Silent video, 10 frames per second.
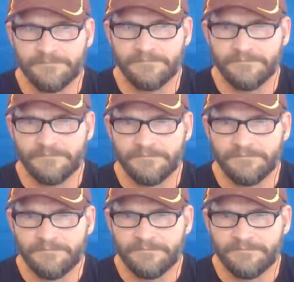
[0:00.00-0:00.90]

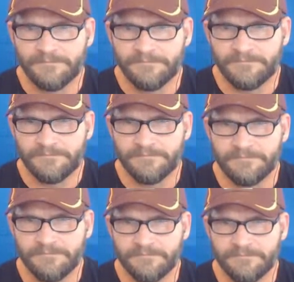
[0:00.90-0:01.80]

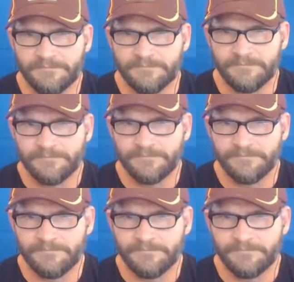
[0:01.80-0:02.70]

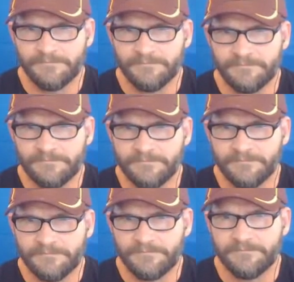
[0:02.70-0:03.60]

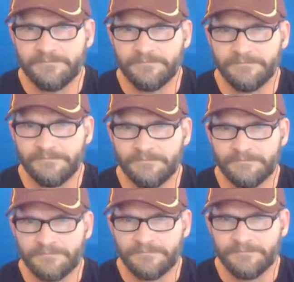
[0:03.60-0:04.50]

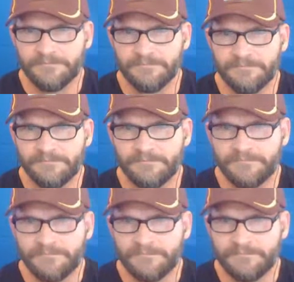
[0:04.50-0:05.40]

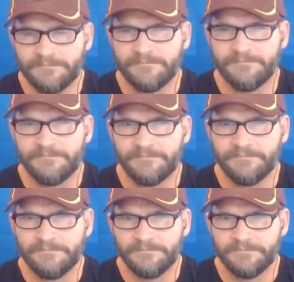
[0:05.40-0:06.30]

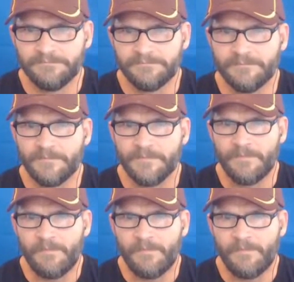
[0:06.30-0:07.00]
The person shown says nothing.